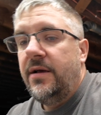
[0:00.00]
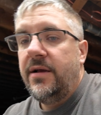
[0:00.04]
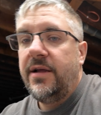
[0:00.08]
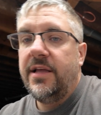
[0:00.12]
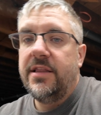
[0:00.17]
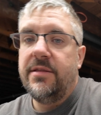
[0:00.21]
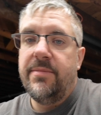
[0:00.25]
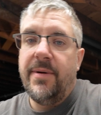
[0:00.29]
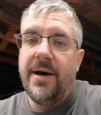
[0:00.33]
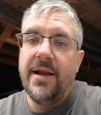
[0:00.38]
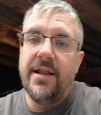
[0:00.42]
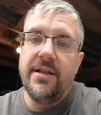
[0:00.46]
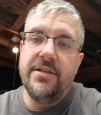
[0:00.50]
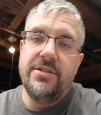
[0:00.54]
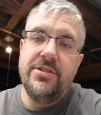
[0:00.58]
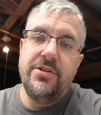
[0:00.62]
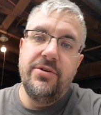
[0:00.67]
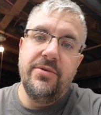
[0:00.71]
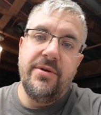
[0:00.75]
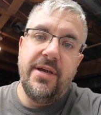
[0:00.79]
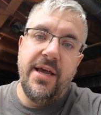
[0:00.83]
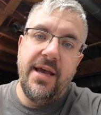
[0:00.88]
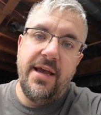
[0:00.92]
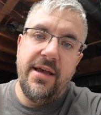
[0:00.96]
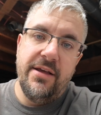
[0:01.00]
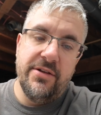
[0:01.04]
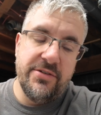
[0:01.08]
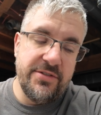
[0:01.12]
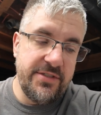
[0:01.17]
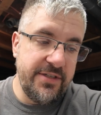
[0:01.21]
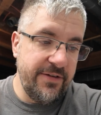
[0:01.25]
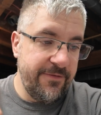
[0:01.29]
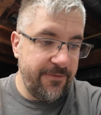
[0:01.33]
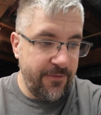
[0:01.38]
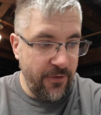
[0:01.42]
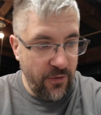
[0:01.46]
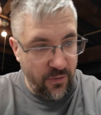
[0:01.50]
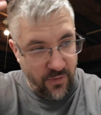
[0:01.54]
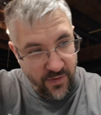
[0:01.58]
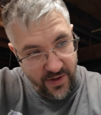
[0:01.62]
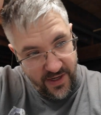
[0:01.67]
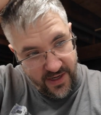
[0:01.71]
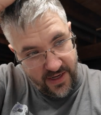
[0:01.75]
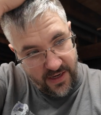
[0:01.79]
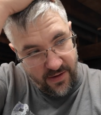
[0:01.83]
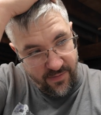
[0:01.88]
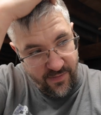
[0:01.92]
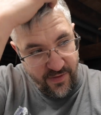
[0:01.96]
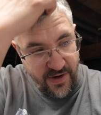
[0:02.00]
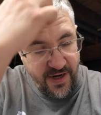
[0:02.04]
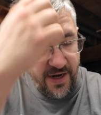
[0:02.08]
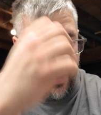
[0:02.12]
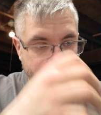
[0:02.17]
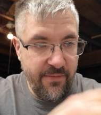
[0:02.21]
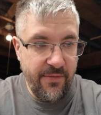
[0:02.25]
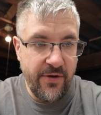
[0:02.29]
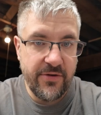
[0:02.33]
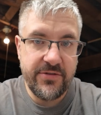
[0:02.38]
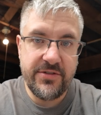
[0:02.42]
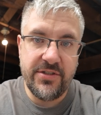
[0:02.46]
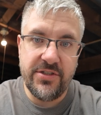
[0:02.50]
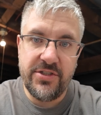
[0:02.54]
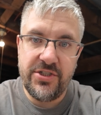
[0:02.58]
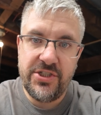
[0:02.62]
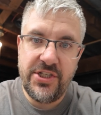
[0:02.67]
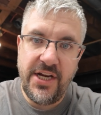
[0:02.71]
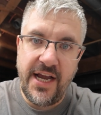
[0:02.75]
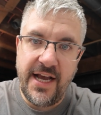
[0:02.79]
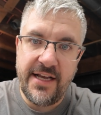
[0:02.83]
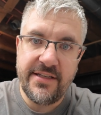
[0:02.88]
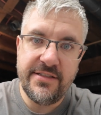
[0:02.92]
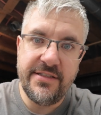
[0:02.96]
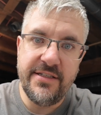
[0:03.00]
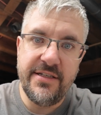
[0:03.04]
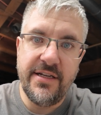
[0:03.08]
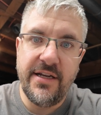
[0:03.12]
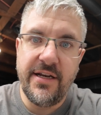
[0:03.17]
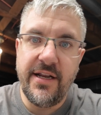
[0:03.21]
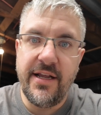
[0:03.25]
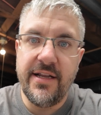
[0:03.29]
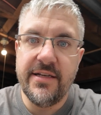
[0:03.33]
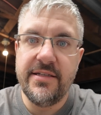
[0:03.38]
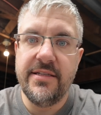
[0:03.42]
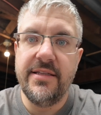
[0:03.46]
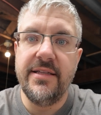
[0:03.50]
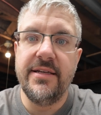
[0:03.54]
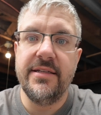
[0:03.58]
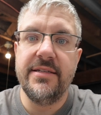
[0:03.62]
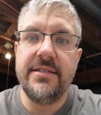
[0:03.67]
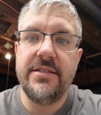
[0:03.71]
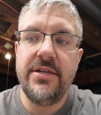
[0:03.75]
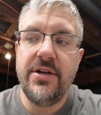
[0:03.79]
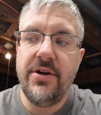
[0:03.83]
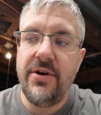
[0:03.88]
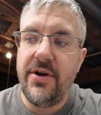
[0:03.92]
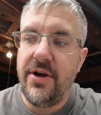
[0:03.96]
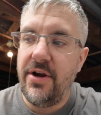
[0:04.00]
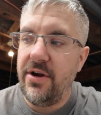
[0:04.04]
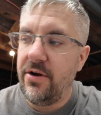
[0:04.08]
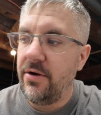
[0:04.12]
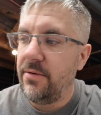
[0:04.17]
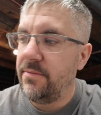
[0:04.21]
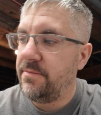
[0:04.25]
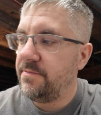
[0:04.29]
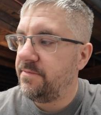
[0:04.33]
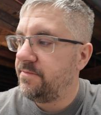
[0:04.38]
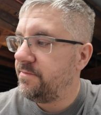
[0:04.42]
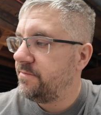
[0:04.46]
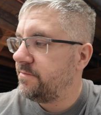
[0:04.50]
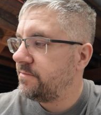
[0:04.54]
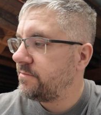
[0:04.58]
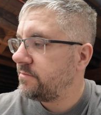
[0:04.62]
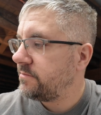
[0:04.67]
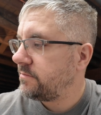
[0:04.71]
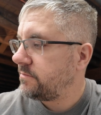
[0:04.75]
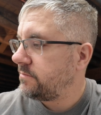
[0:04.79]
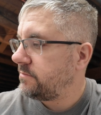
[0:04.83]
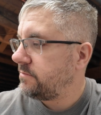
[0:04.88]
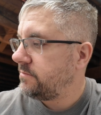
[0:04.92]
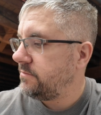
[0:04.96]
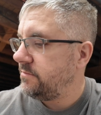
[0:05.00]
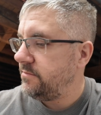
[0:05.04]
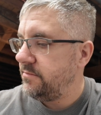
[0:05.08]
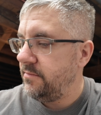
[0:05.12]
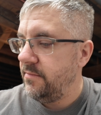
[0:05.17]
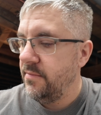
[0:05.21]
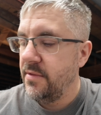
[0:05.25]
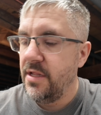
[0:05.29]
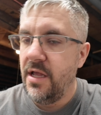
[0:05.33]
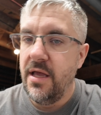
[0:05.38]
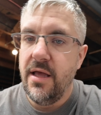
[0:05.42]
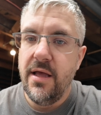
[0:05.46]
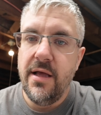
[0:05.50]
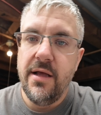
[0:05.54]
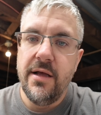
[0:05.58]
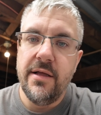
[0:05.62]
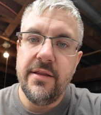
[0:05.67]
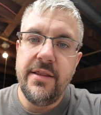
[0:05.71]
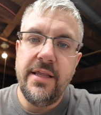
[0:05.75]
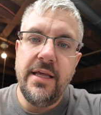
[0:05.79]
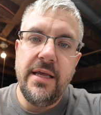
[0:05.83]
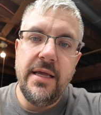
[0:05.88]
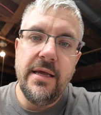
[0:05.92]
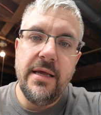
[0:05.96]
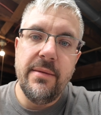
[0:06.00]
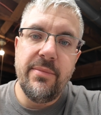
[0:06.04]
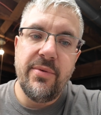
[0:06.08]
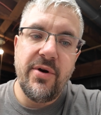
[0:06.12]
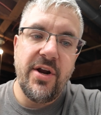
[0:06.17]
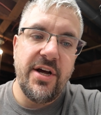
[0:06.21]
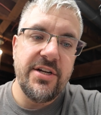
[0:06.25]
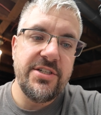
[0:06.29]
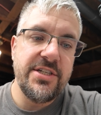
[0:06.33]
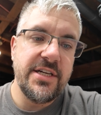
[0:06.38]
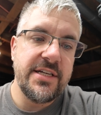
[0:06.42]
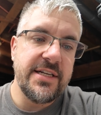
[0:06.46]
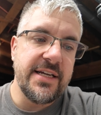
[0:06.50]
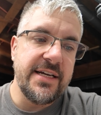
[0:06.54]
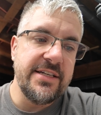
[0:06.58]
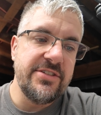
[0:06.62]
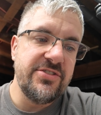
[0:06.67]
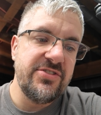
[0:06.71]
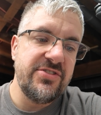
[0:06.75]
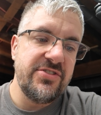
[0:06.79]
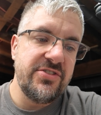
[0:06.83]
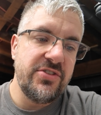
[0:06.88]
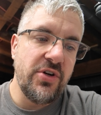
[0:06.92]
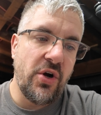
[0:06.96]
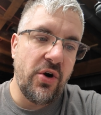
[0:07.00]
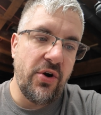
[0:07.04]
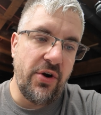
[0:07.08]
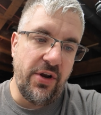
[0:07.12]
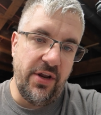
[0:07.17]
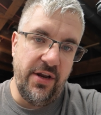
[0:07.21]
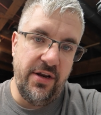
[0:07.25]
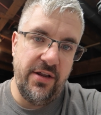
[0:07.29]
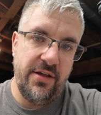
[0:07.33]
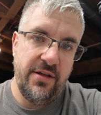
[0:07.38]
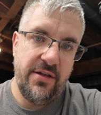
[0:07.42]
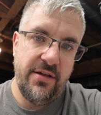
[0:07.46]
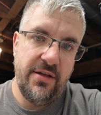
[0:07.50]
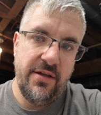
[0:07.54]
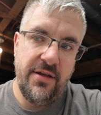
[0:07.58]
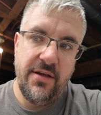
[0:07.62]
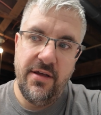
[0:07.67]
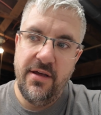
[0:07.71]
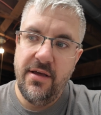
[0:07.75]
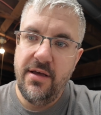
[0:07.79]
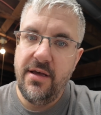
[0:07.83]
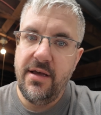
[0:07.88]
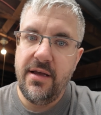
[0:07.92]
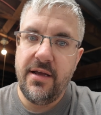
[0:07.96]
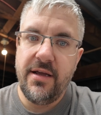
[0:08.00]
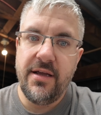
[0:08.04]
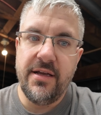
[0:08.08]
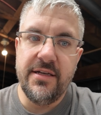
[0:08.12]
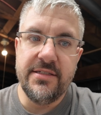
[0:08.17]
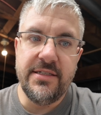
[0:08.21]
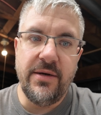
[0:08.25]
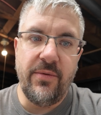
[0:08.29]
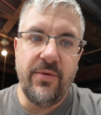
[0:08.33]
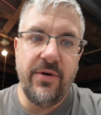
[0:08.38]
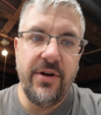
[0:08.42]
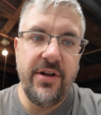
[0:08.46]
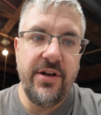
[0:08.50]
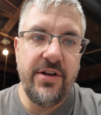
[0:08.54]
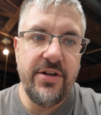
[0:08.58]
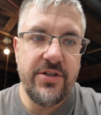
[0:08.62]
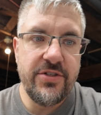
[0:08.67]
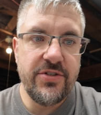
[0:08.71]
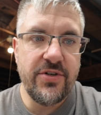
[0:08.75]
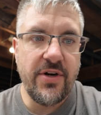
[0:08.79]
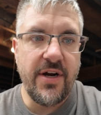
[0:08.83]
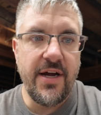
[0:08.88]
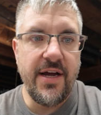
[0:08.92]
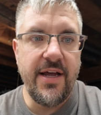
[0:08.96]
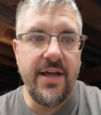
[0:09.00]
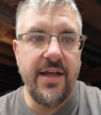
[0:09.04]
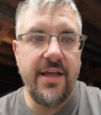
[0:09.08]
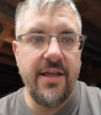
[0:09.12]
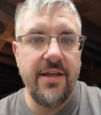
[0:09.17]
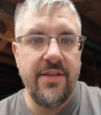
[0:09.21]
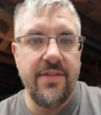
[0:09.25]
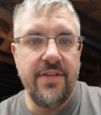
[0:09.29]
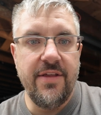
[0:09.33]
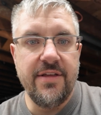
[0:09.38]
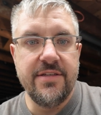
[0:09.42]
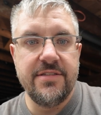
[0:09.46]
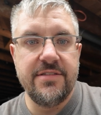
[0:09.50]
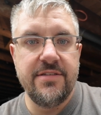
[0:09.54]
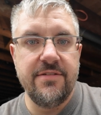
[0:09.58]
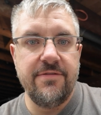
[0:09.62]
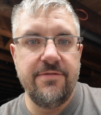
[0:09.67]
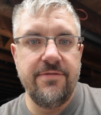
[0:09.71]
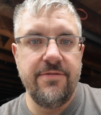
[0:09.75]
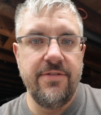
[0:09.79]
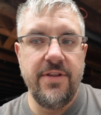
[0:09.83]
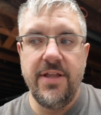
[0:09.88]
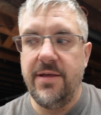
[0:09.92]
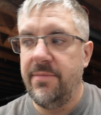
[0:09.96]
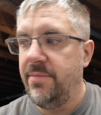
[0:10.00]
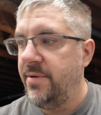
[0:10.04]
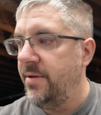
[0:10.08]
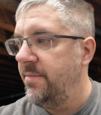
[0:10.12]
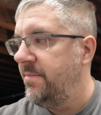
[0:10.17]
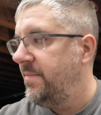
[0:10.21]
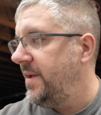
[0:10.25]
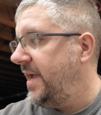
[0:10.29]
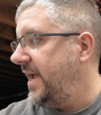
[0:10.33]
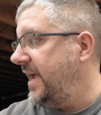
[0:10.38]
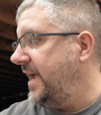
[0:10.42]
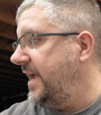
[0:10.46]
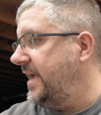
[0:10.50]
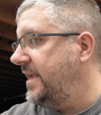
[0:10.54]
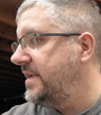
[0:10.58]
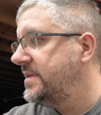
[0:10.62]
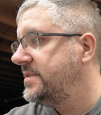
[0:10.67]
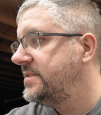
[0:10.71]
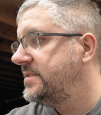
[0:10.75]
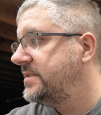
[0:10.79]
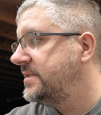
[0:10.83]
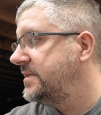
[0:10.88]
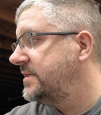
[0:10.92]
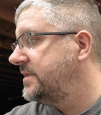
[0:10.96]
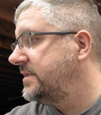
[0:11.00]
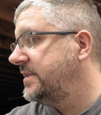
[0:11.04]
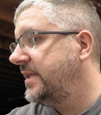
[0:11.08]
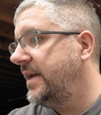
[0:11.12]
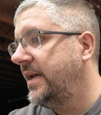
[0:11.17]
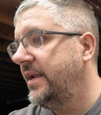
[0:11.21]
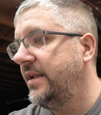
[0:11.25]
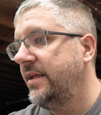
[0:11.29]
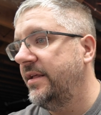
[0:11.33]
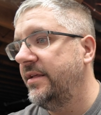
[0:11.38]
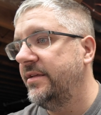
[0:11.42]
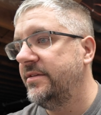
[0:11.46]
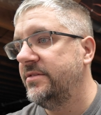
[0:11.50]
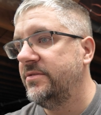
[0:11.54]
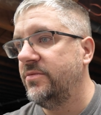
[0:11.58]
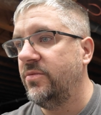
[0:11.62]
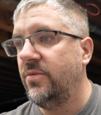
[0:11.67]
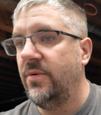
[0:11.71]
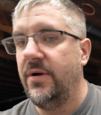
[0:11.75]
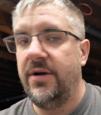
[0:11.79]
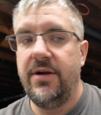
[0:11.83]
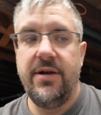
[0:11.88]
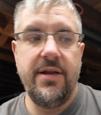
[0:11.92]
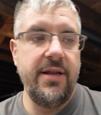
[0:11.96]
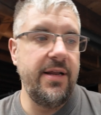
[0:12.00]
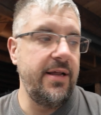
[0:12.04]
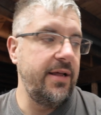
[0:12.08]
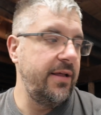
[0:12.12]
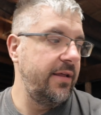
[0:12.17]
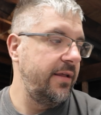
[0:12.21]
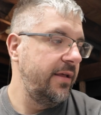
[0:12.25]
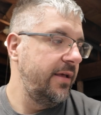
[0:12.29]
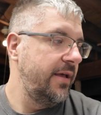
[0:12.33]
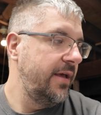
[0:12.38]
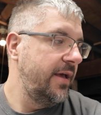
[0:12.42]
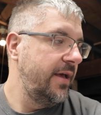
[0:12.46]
Get the body in 2K. It'll sit for a week. I'll probably get most of this chassis done and get to the interior. The project I started because I wanted to try this flip paint. That is, where did I...